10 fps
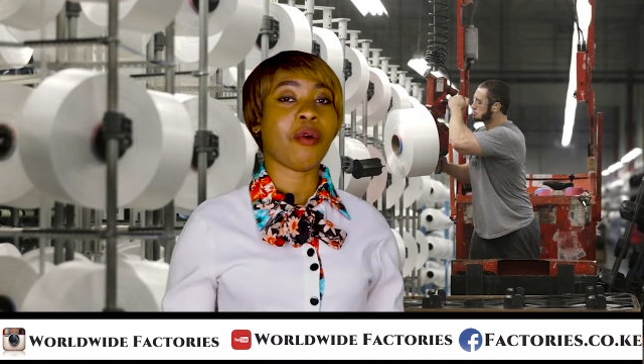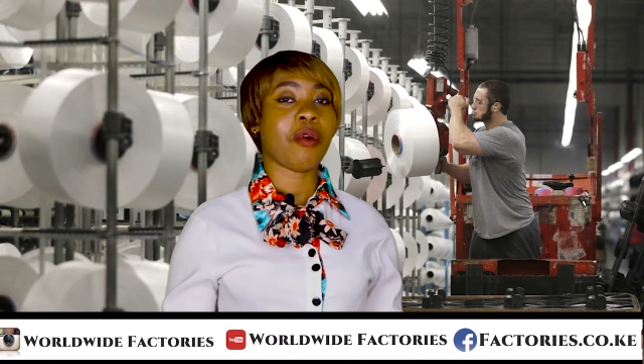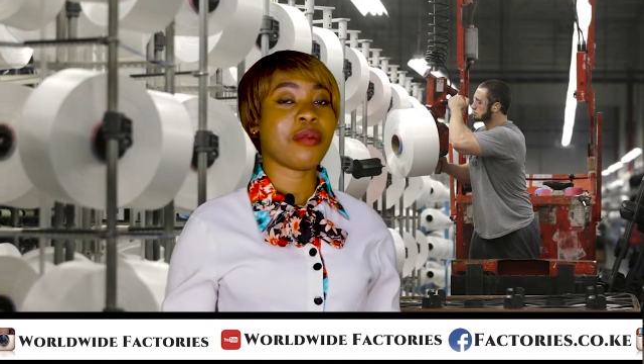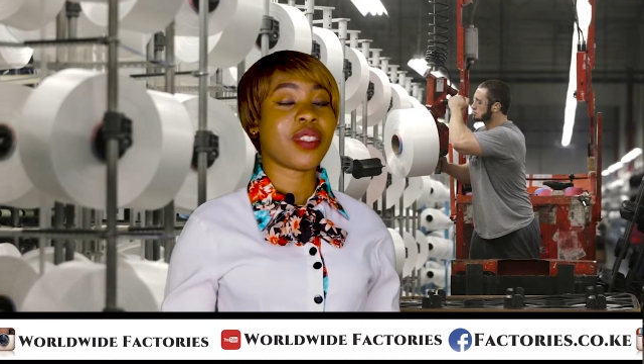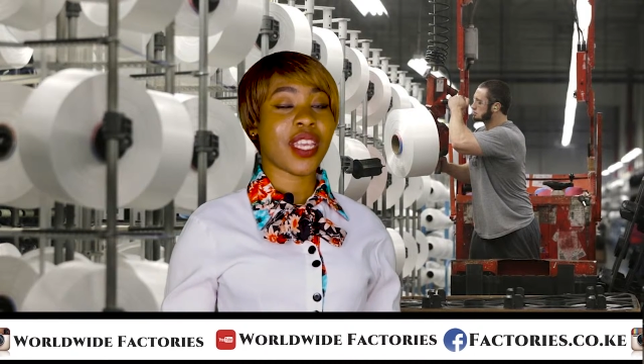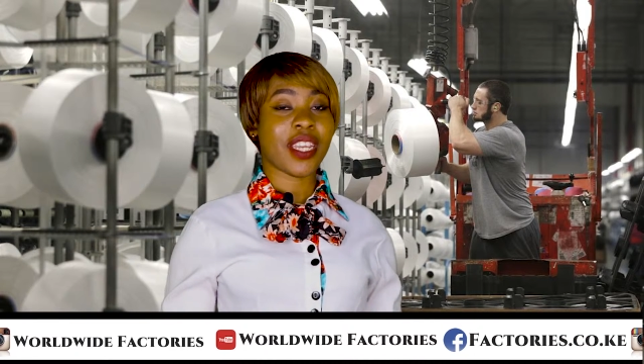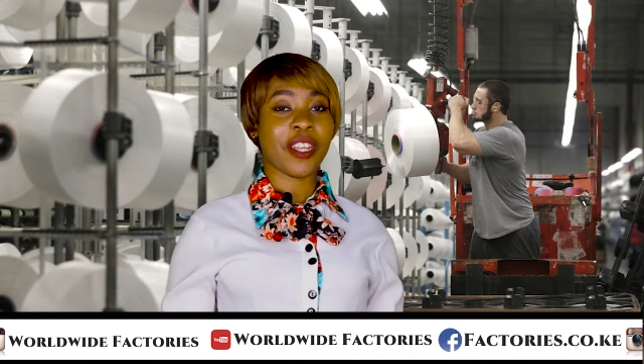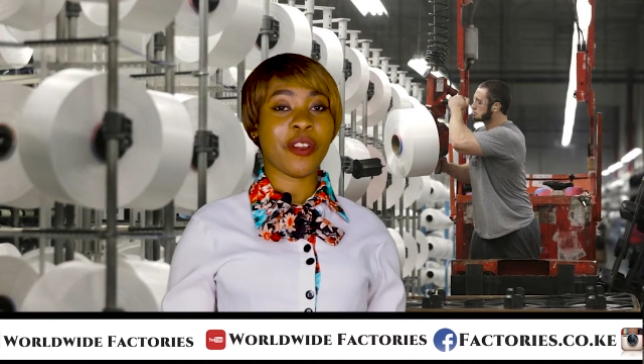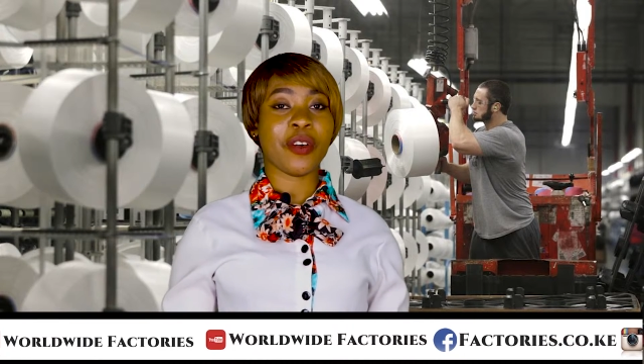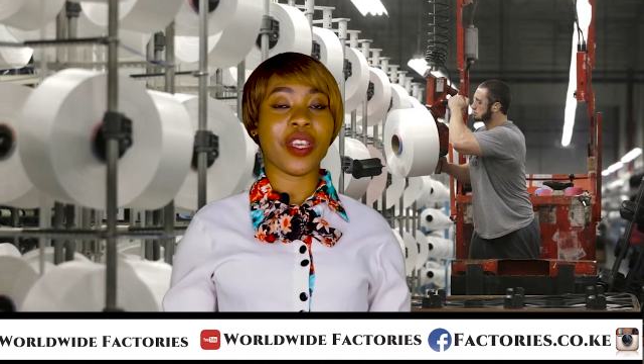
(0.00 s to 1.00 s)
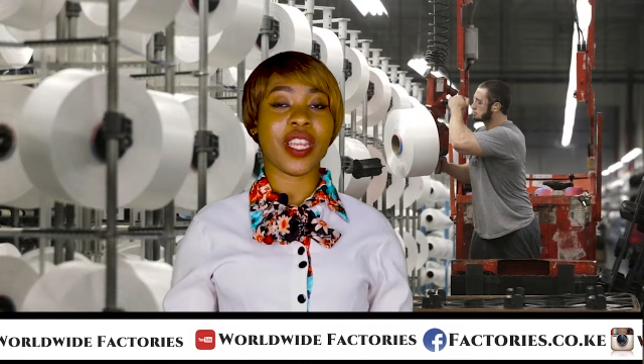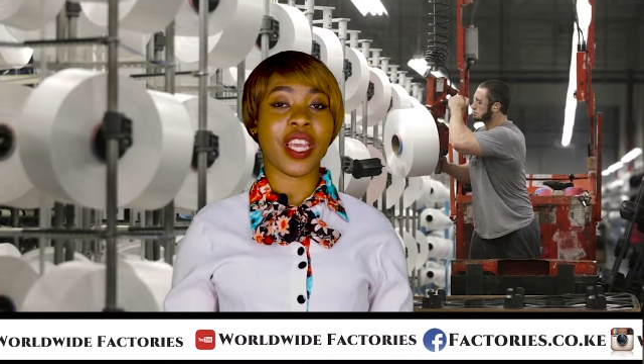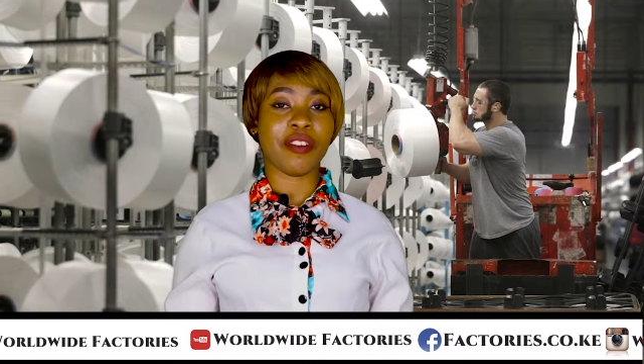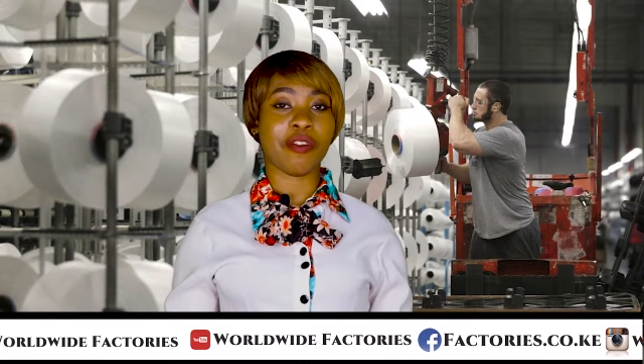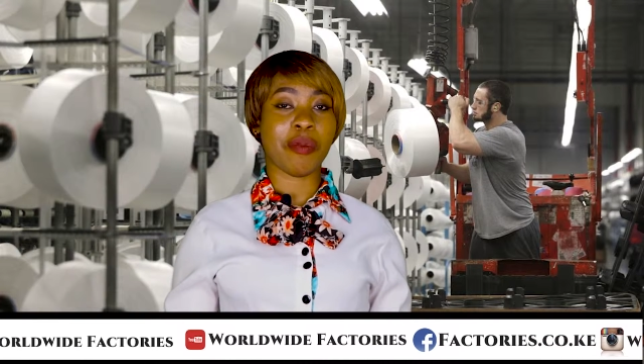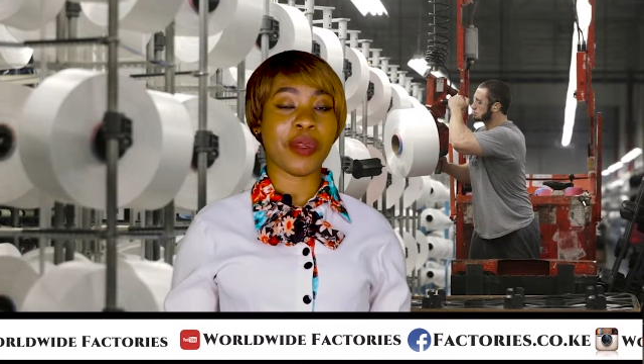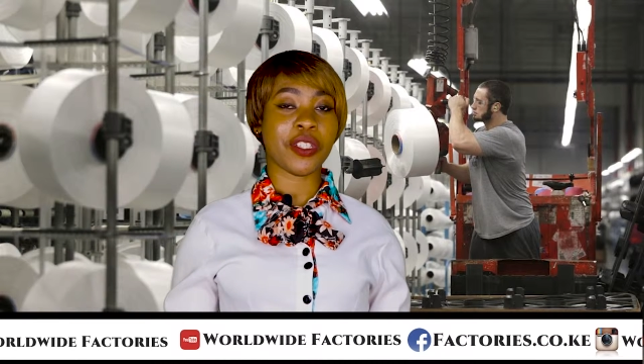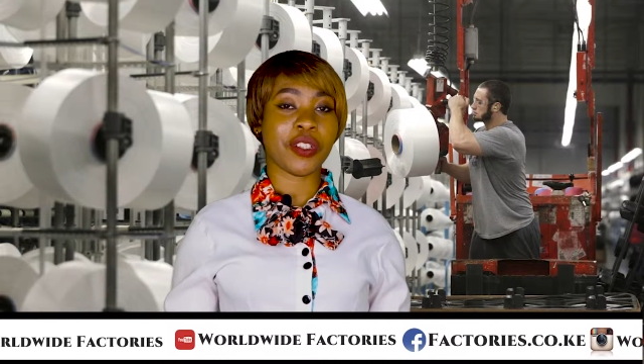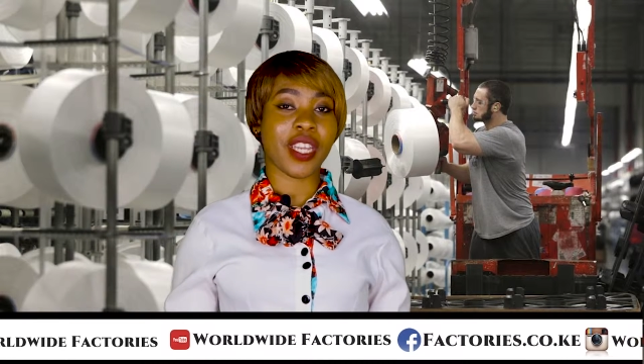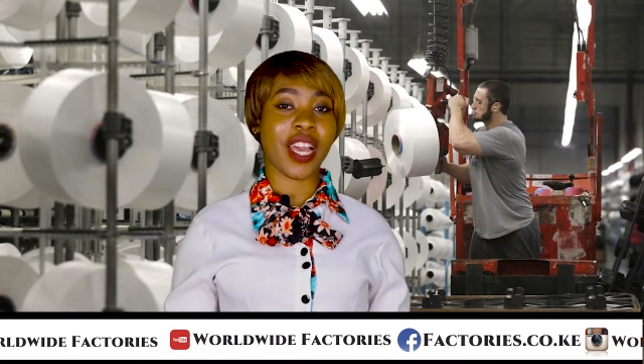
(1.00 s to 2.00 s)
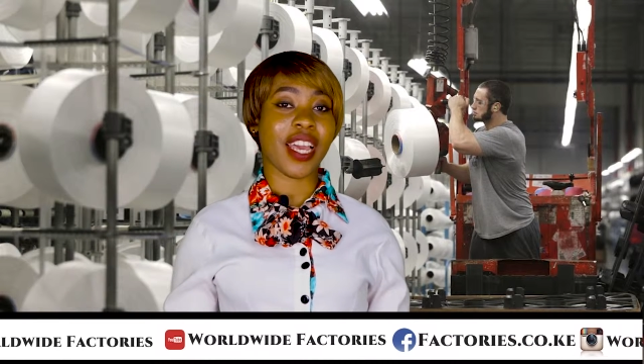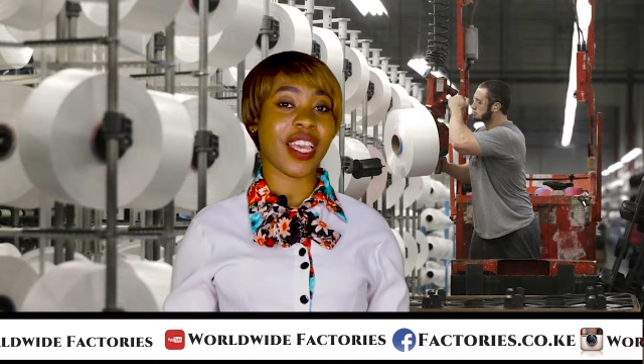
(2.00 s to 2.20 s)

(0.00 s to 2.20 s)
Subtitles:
Website ino ina information ya